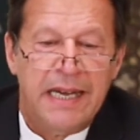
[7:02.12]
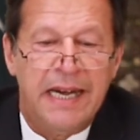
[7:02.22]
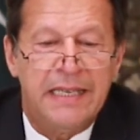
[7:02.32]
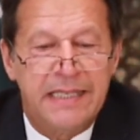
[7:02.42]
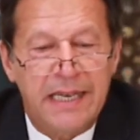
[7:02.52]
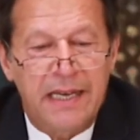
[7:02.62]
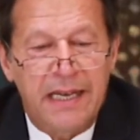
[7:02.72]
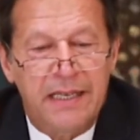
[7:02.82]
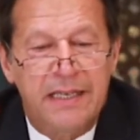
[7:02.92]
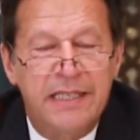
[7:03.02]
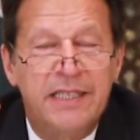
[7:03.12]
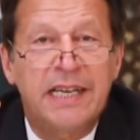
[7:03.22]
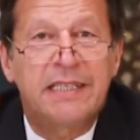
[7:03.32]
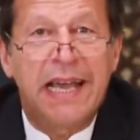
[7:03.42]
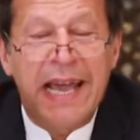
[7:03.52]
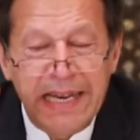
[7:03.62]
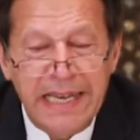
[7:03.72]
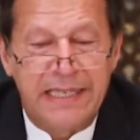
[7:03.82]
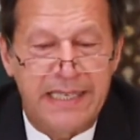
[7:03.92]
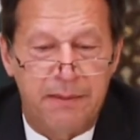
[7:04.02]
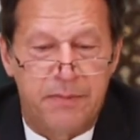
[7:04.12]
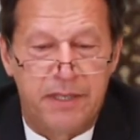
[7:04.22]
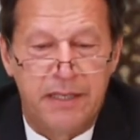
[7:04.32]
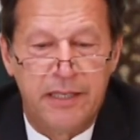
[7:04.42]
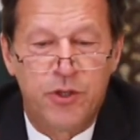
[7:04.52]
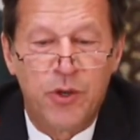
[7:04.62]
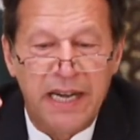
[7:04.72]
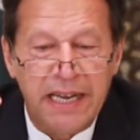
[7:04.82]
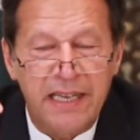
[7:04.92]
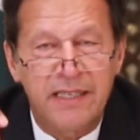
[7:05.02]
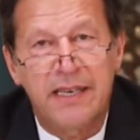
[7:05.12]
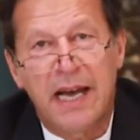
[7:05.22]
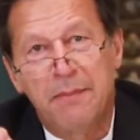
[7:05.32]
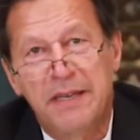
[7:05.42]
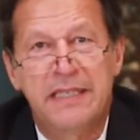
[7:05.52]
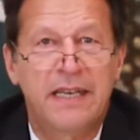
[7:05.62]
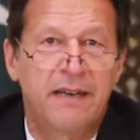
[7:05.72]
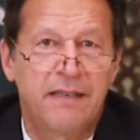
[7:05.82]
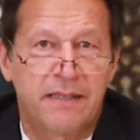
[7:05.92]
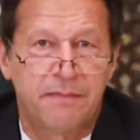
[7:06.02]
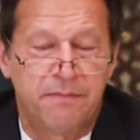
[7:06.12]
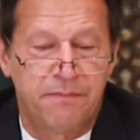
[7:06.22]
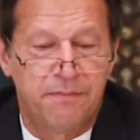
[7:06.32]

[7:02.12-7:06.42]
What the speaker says: any attempt to link Islam and terrorism.